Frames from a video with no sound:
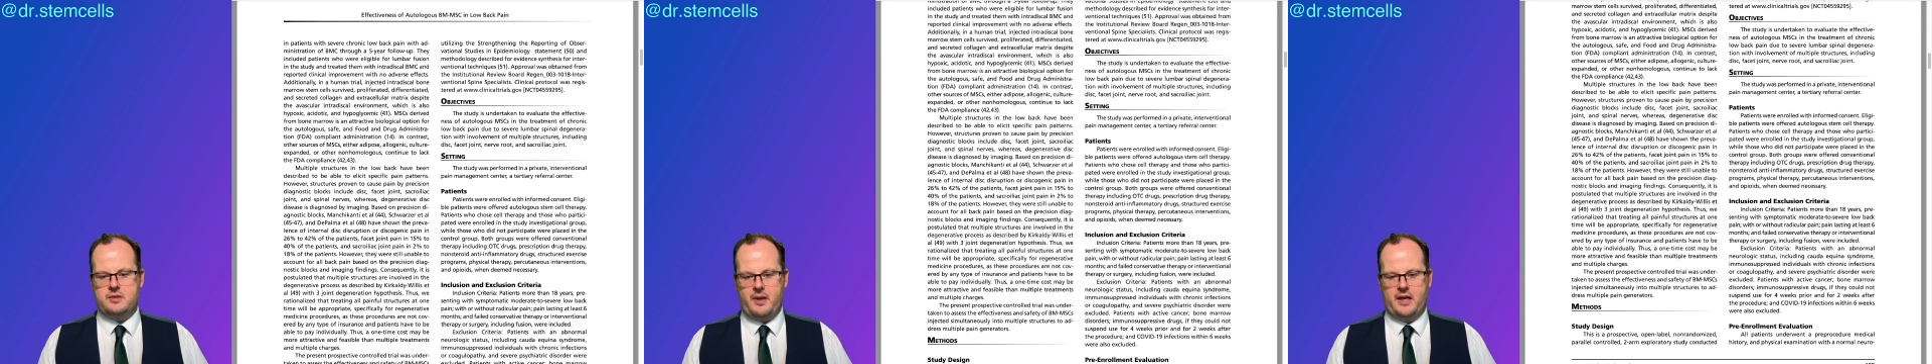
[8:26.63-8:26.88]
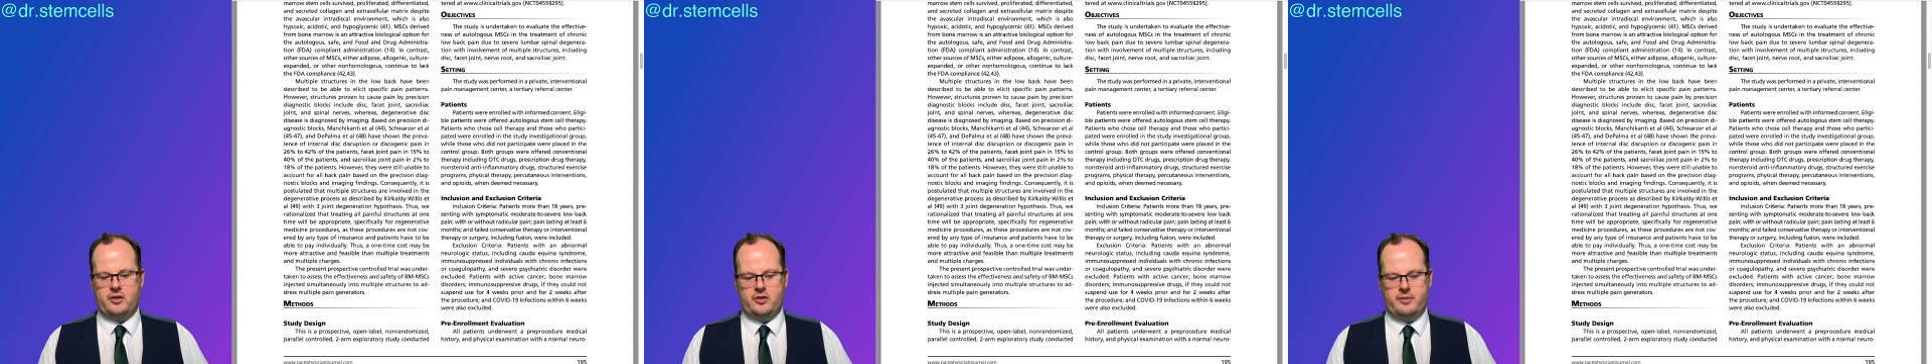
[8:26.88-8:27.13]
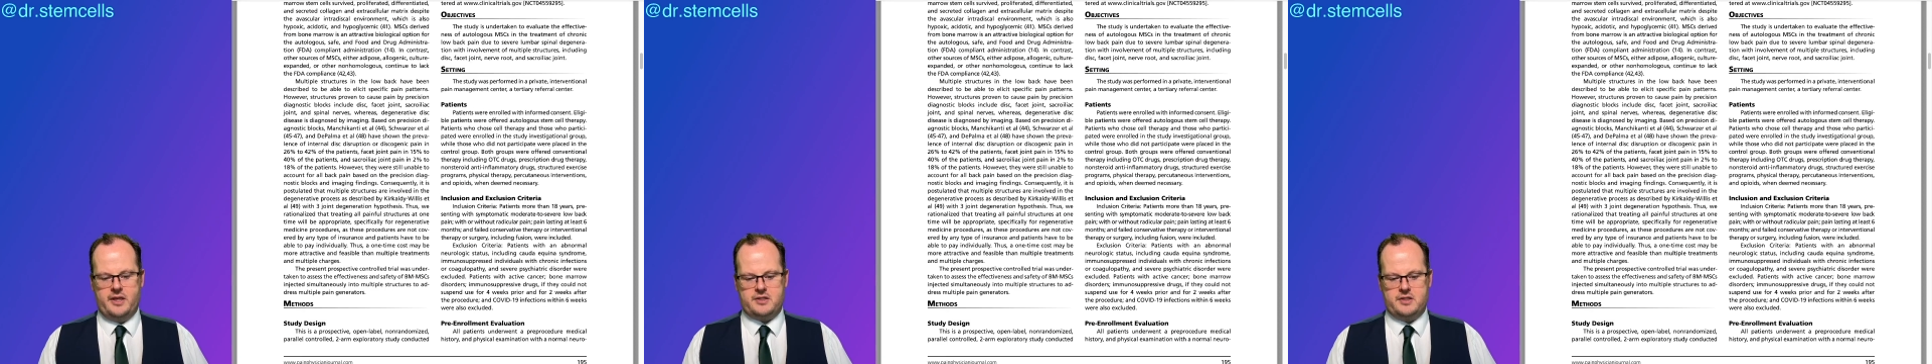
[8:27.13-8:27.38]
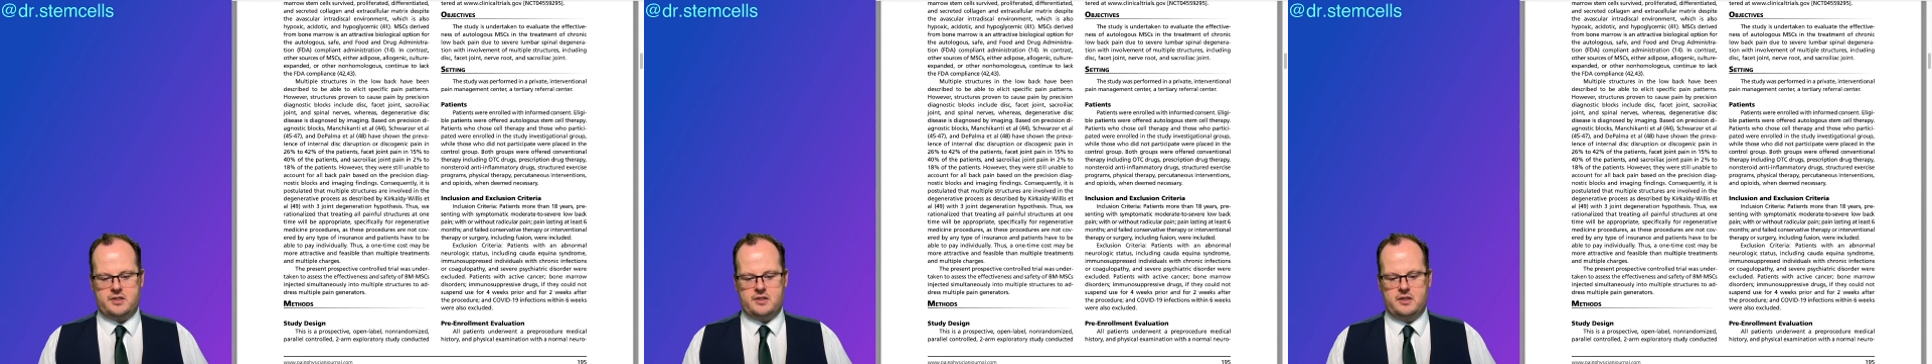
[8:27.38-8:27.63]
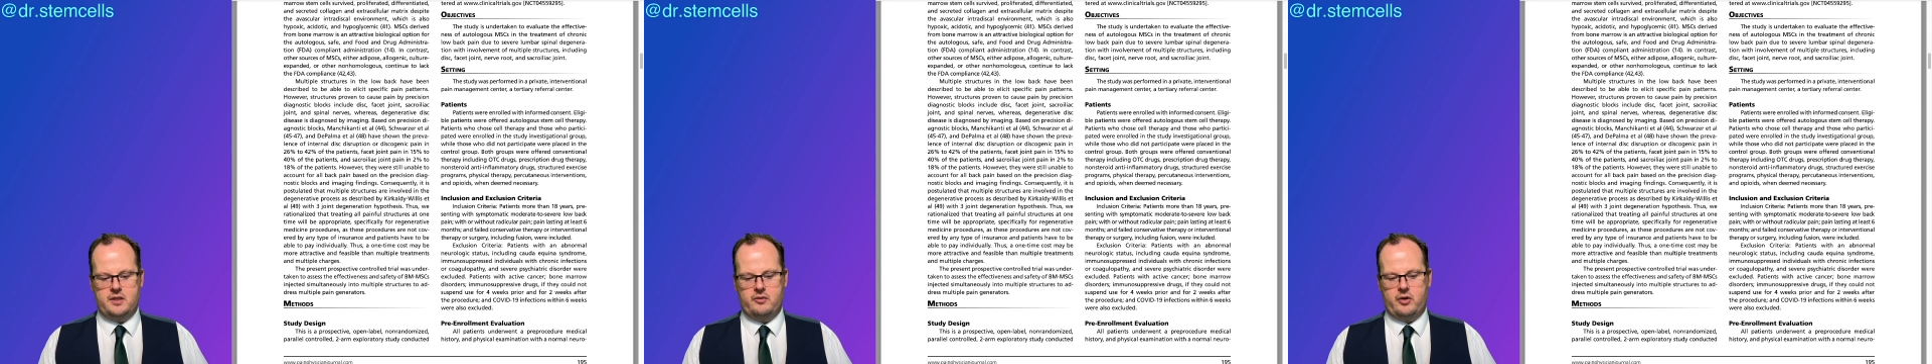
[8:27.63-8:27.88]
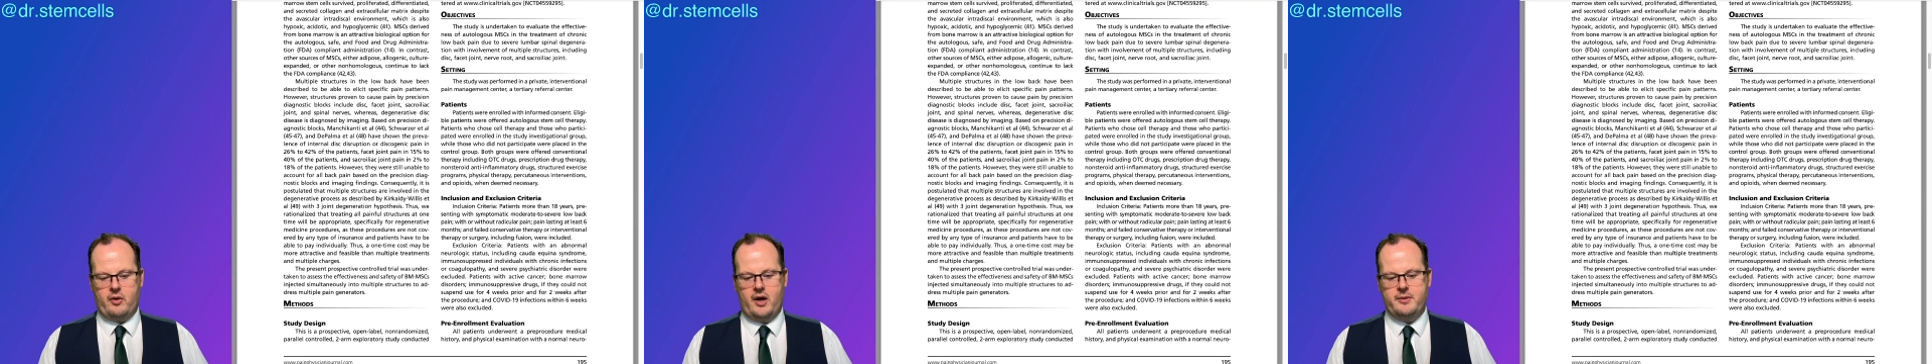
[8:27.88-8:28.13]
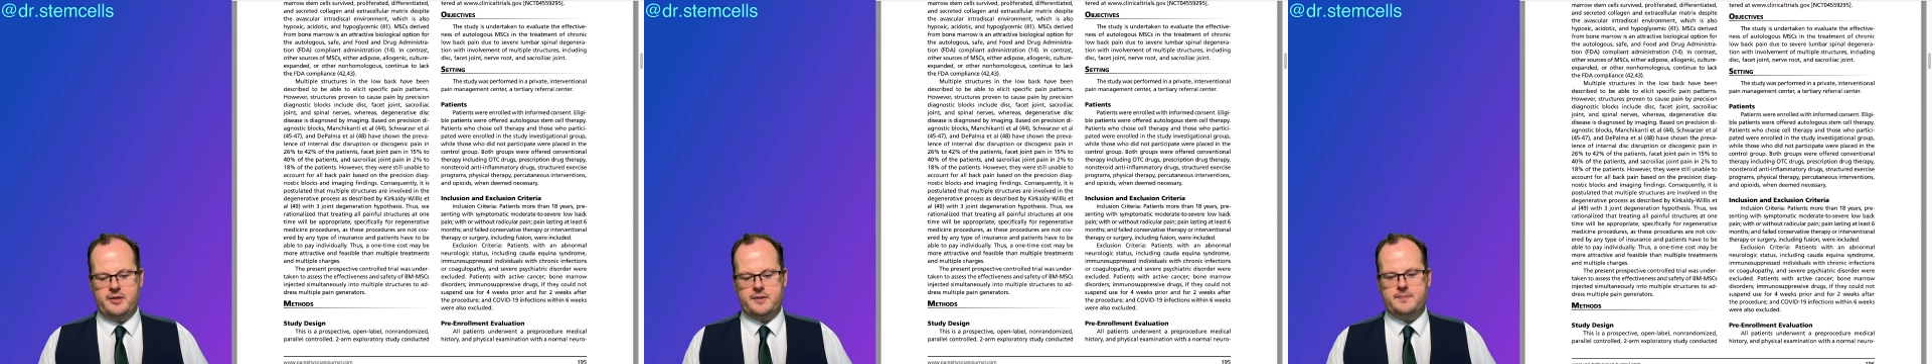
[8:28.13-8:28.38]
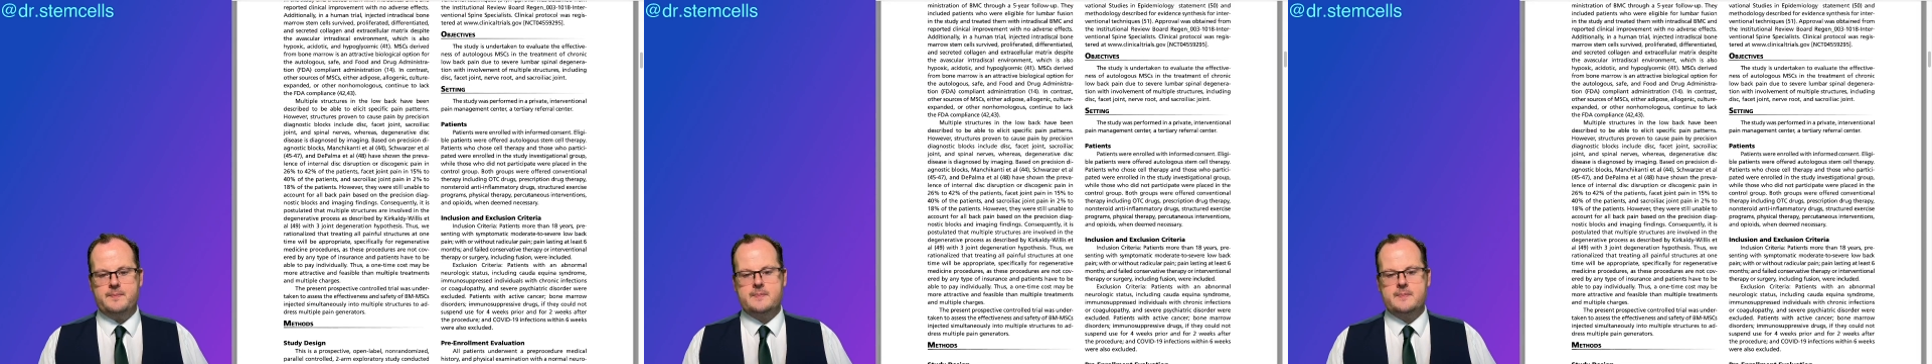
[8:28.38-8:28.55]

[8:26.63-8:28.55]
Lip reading: depending on the patient's requirement.